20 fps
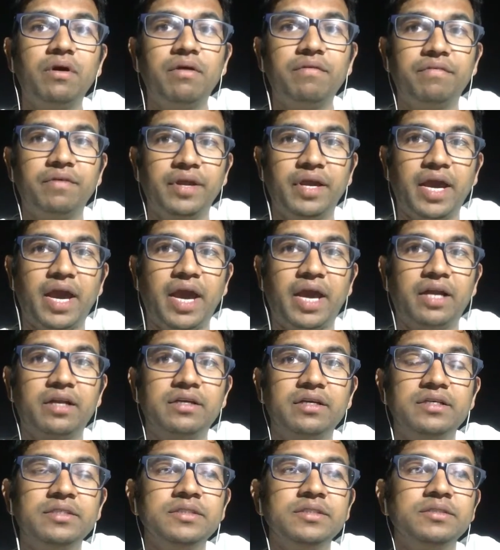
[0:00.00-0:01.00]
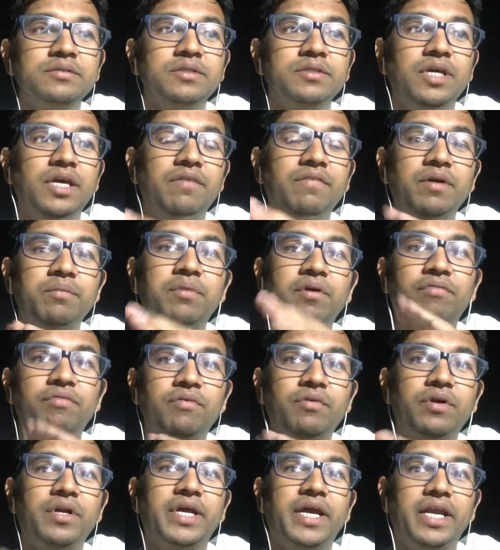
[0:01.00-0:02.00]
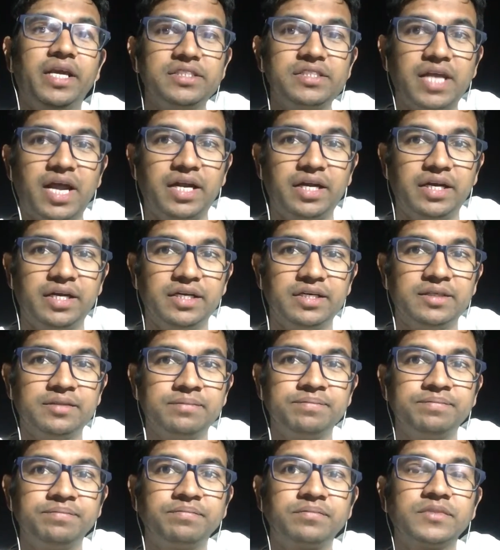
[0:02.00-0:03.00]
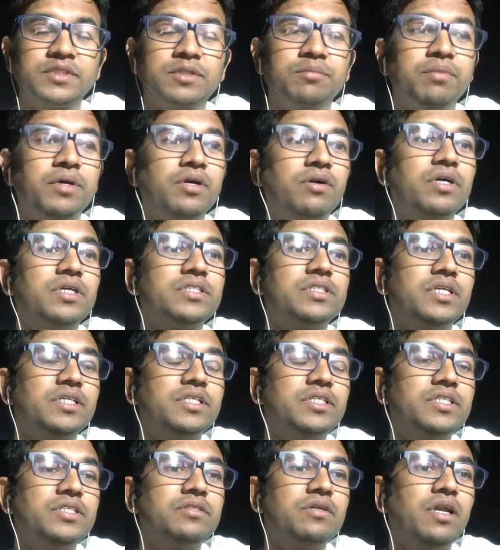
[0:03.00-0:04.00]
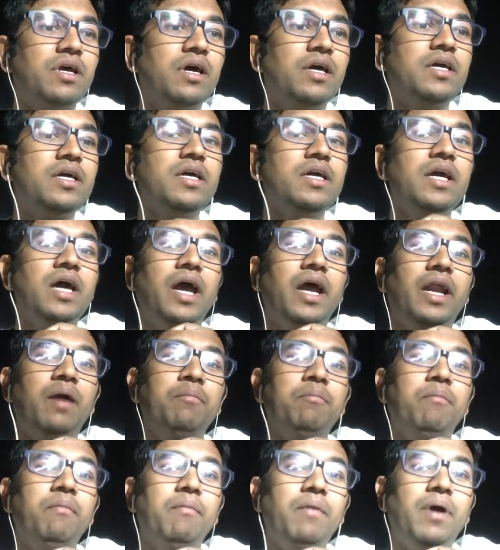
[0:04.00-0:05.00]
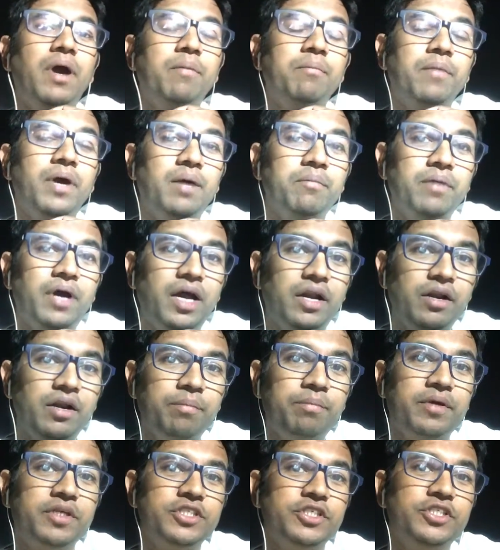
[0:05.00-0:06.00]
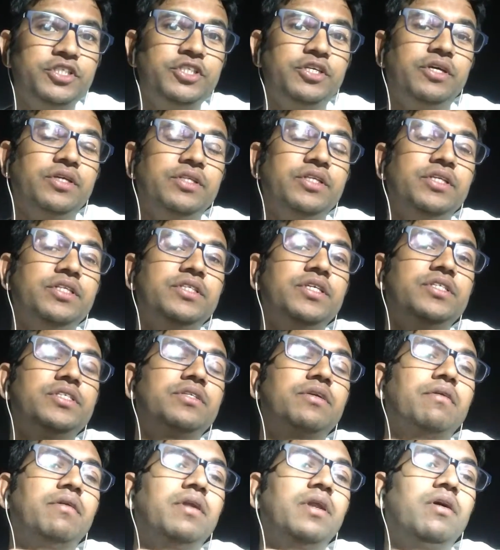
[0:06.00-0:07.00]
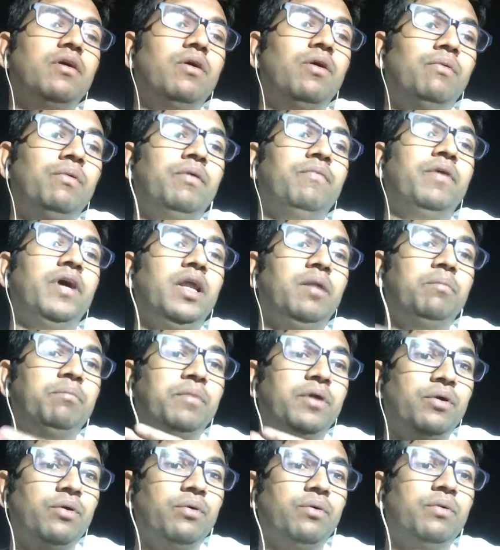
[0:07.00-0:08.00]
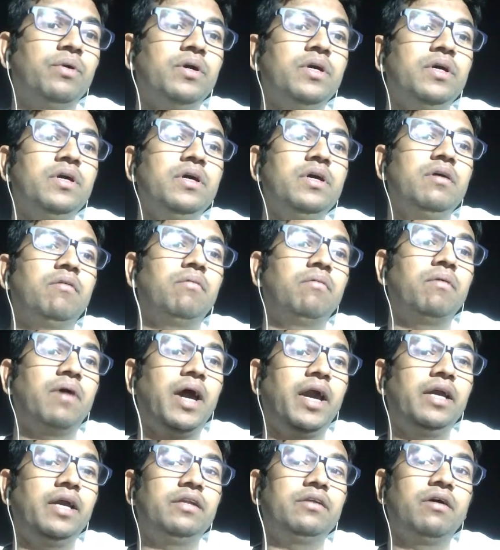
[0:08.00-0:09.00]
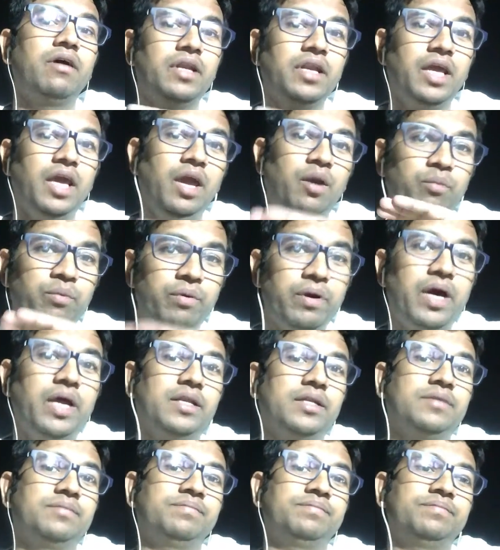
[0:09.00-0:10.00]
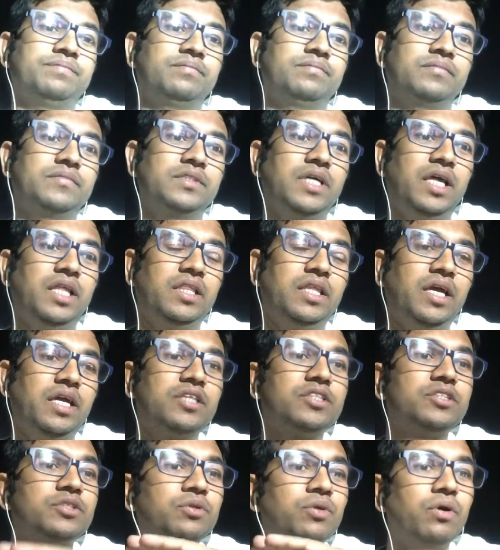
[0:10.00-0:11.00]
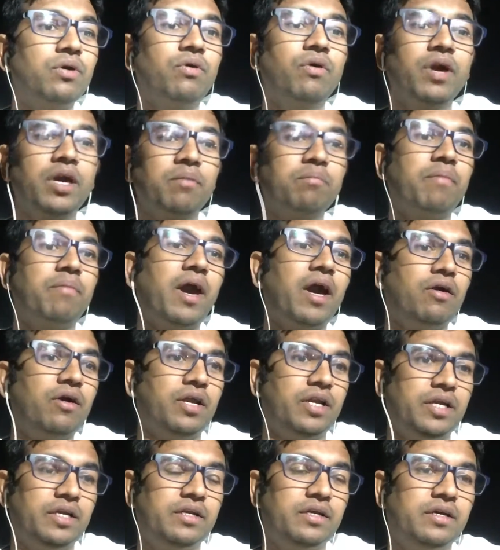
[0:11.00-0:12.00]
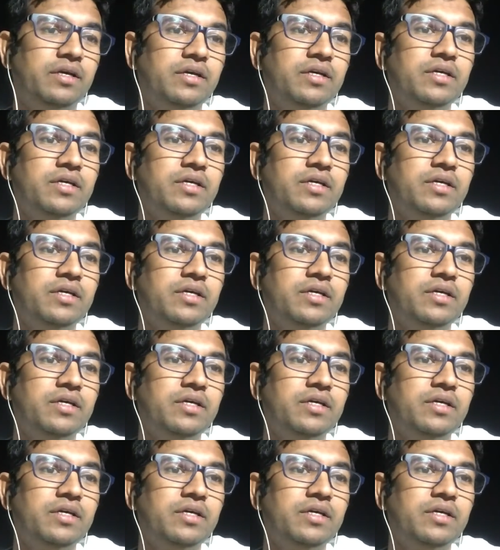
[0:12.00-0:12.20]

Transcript: of React even before getting started. Because this is gonna, and I'm 100% sure this is gonna overwhelm you right on day one, and there's no going back on it.